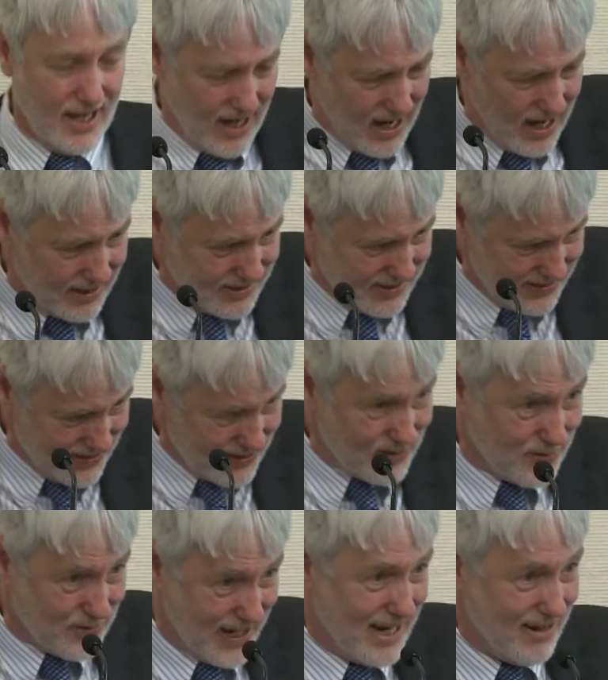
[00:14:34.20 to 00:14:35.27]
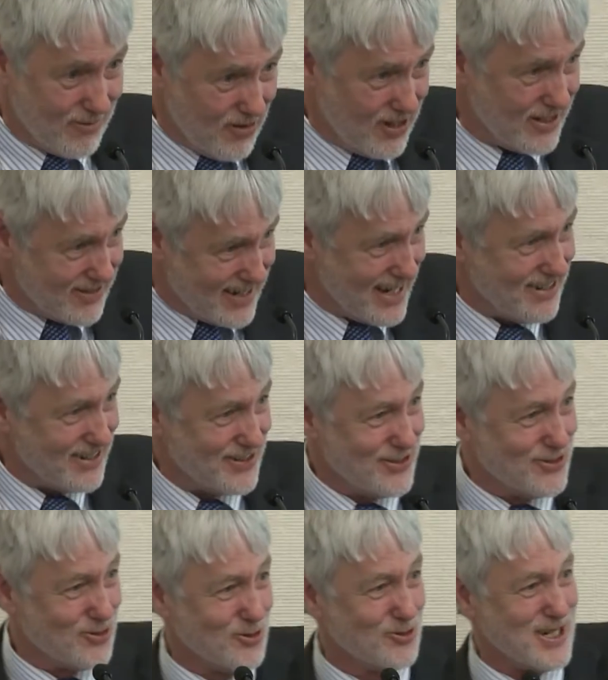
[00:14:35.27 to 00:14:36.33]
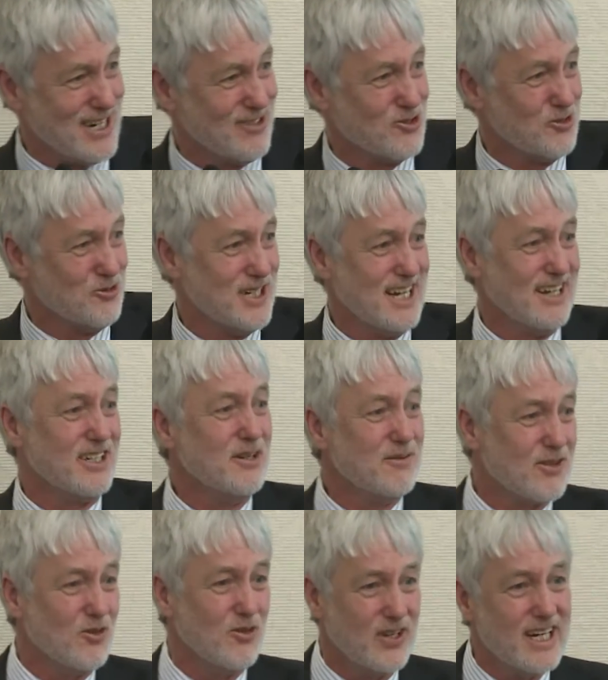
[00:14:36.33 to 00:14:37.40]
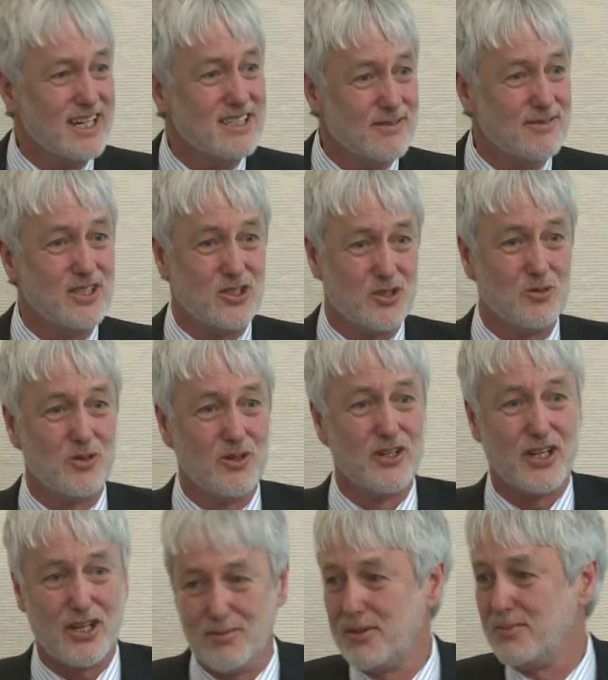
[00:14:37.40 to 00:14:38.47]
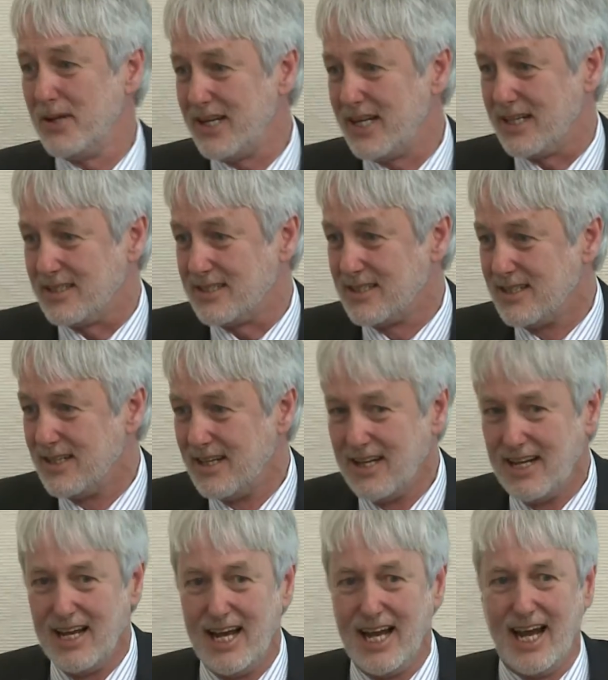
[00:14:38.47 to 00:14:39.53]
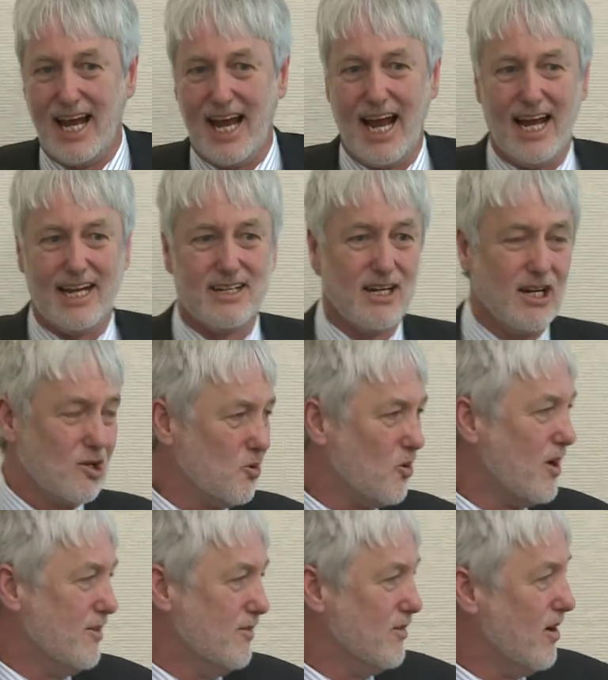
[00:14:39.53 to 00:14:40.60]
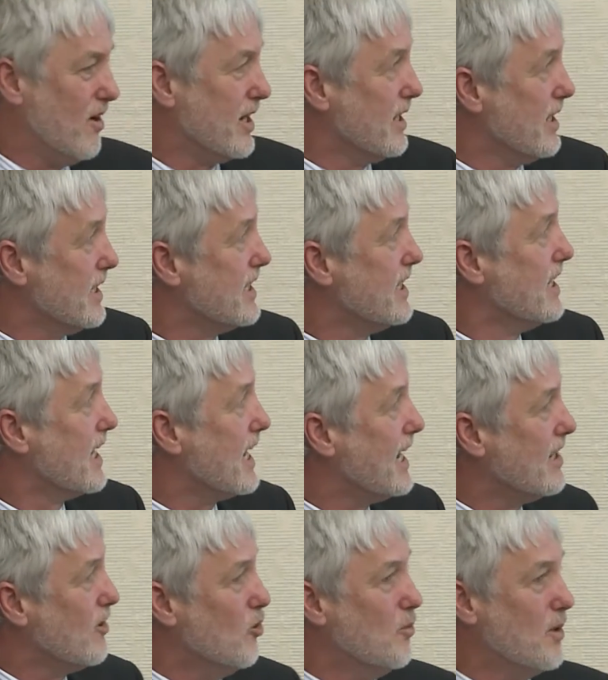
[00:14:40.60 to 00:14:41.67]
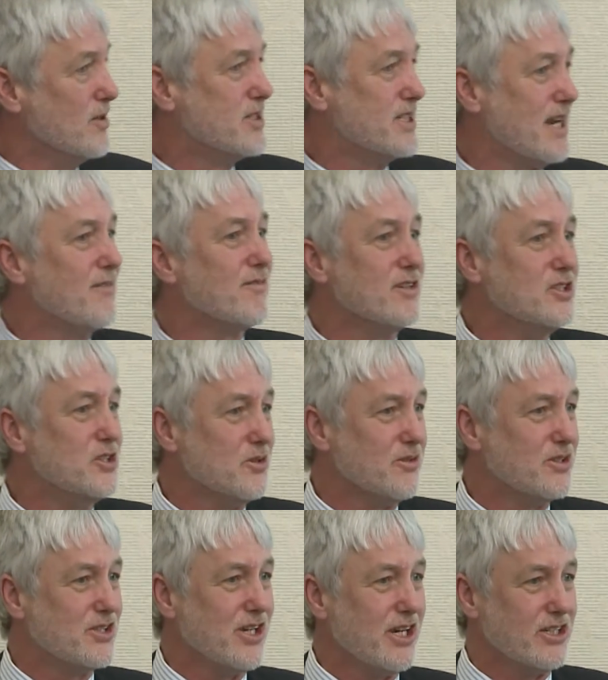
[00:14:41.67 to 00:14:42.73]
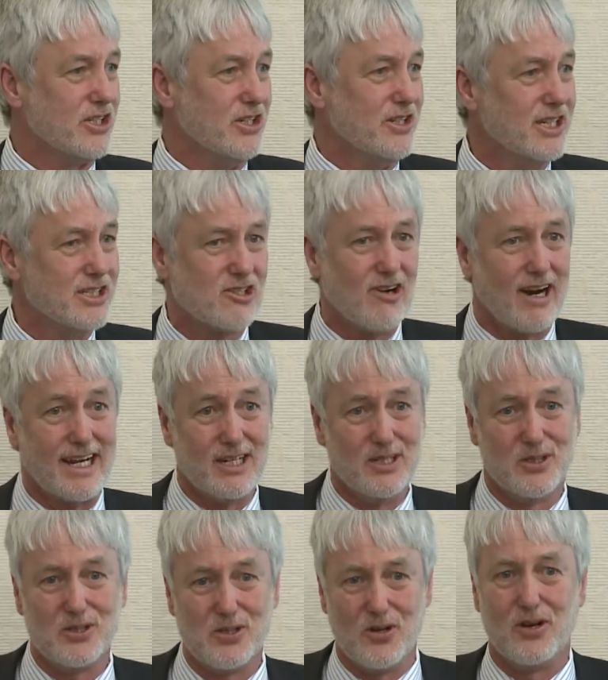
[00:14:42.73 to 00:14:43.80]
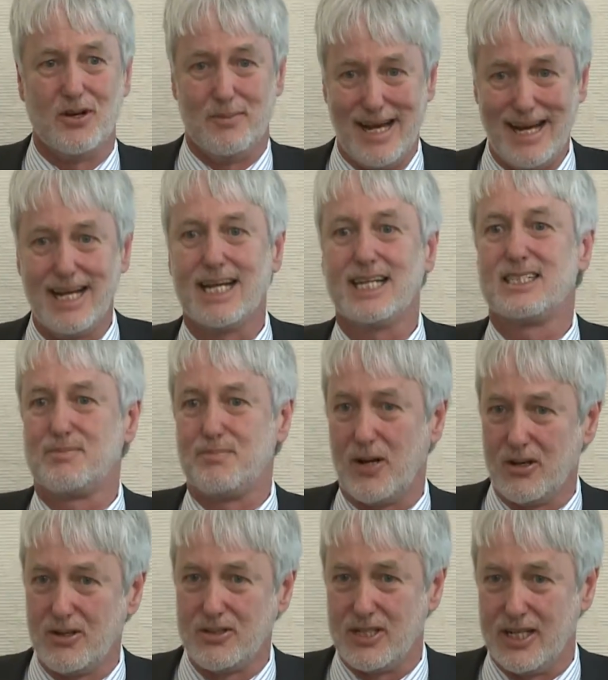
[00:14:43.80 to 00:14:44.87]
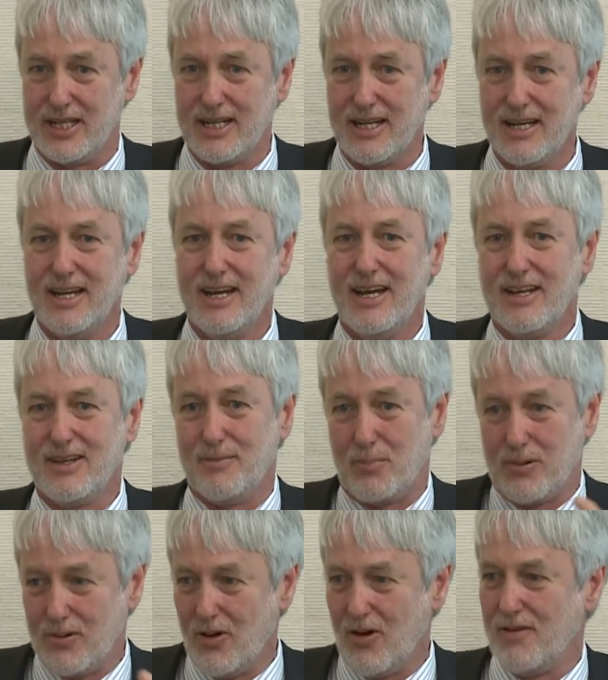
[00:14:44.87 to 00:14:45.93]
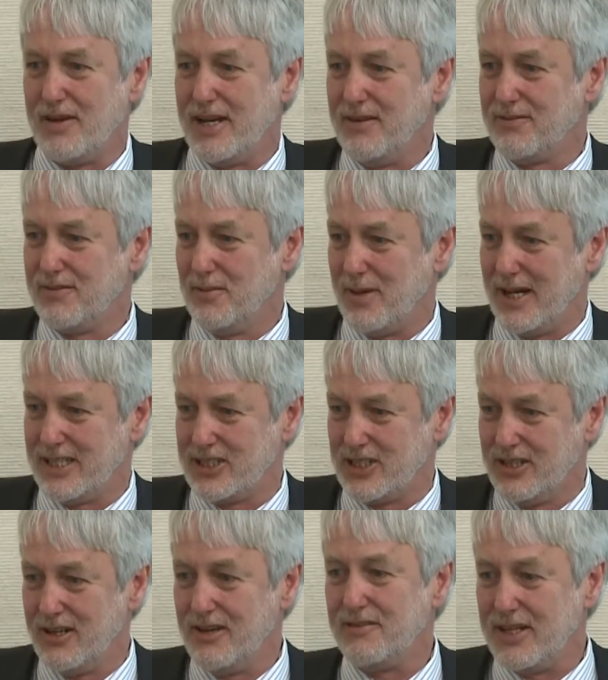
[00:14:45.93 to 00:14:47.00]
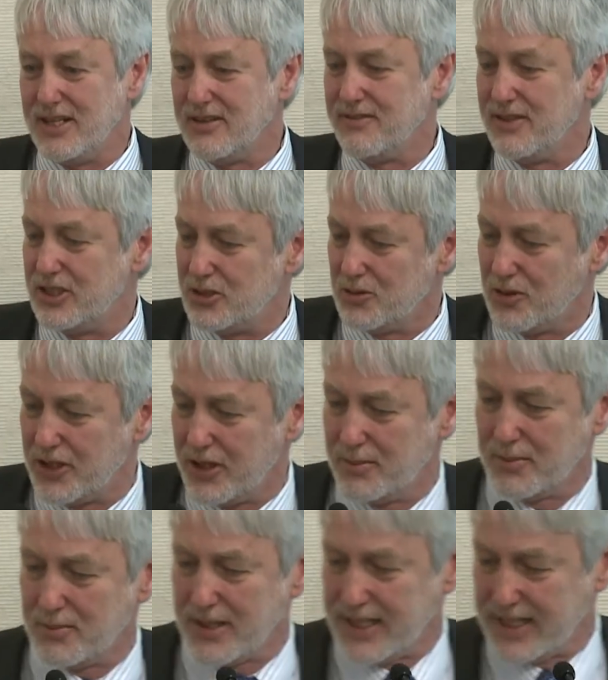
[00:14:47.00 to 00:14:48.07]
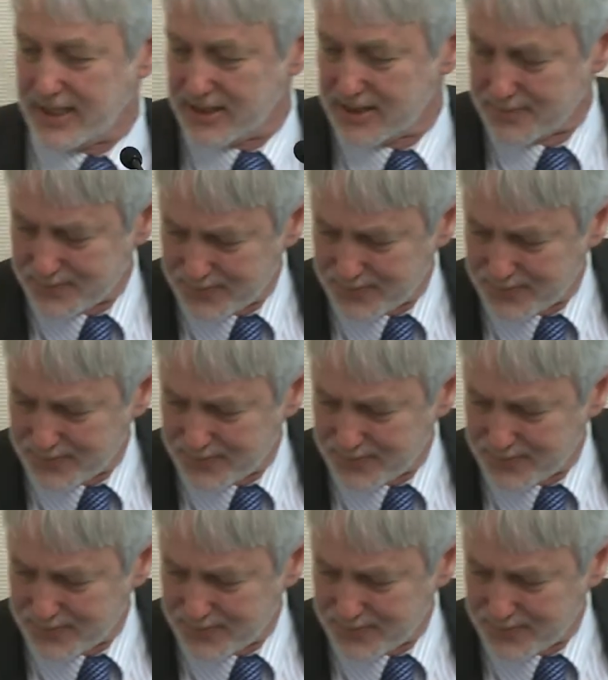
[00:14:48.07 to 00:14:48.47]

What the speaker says: underneath that, right down as you drill down, you've got individual human beings. And quite rightly, in almost every jurisdiction, there's great concern about exposing the private information of individual human beings.